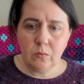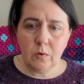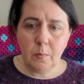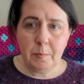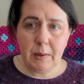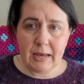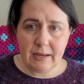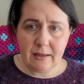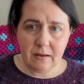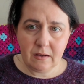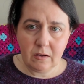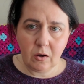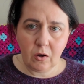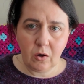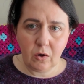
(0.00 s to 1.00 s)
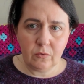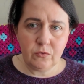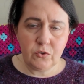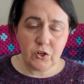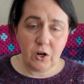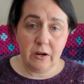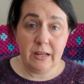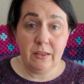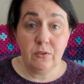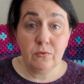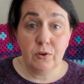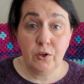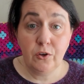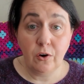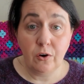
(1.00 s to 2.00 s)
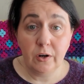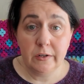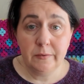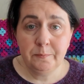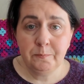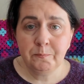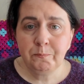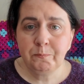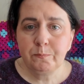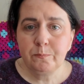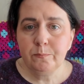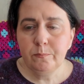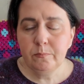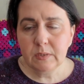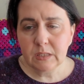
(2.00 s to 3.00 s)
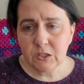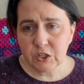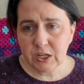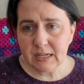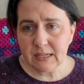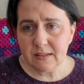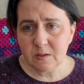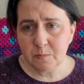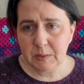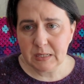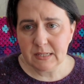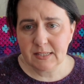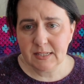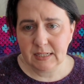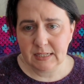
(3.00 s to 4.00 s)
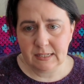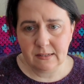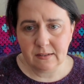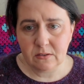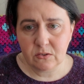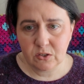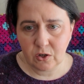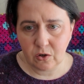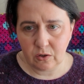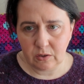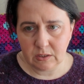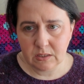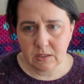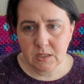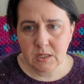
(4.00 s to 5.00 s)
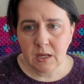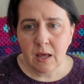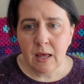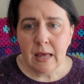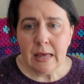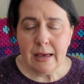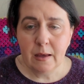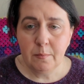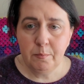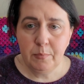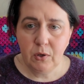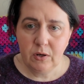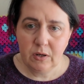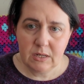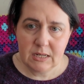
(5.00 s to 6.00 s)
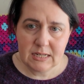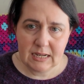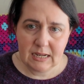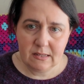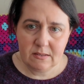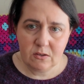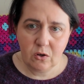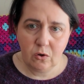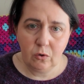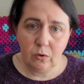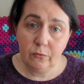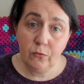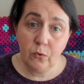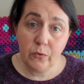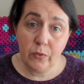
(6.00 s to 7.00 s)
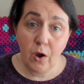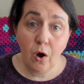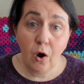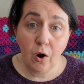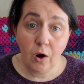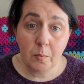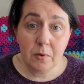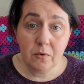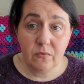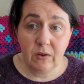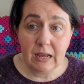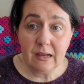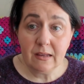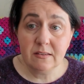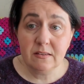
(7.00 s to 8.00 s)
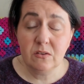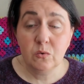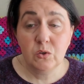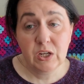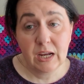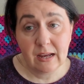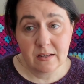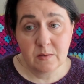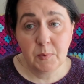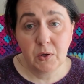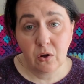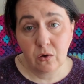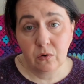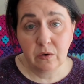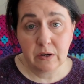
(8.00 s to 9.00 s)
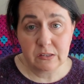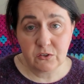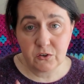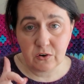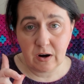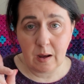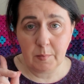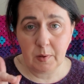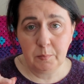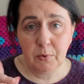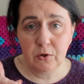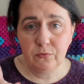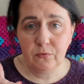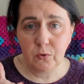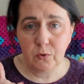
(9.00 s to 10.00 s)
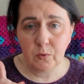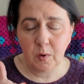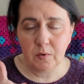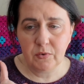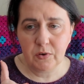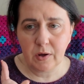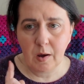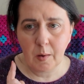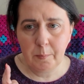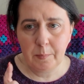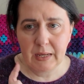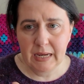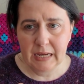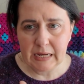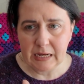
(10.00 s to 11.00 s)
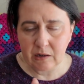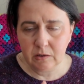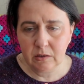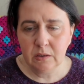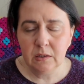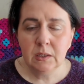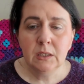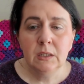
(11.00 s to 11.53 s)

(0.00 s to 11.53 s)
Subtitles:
Rebecca of Journey Through Yarn. She is based in Scotland and put out a test call for the Harbour Vest. So she has put it on her Instagram. I'll put a photo of it up here.